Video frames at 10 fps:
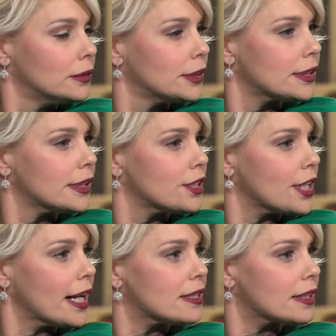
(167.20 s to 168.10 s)
just to
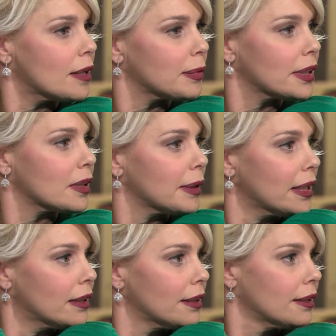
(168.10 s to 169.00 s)
jazz it up a little bit.
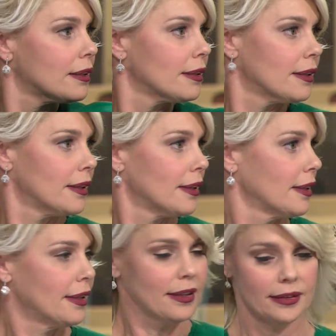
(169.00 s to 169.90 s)
There
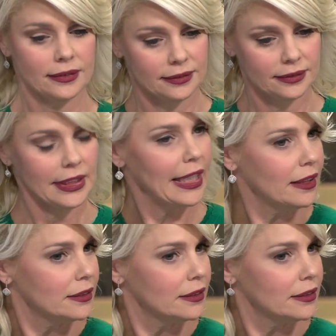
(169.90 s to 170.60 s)
you go. Yeah.